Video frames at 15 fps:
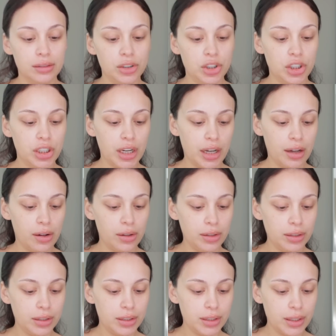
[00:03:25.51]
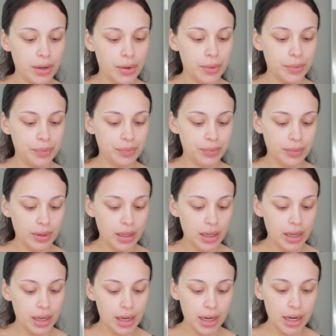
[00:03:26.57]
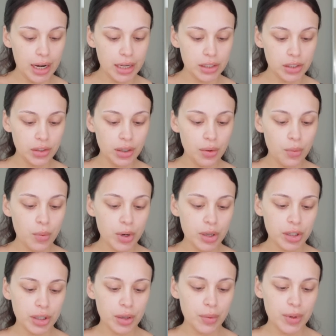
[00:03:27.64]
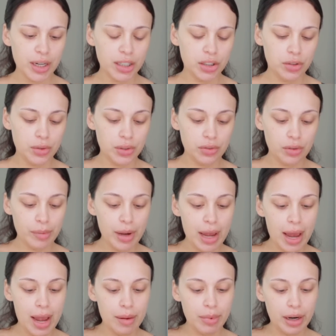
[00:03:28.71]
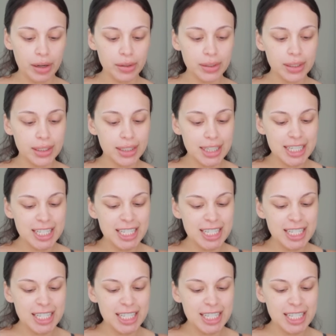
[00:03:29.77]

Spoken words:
gel. So in case you're wondering what I use for my eyebrows,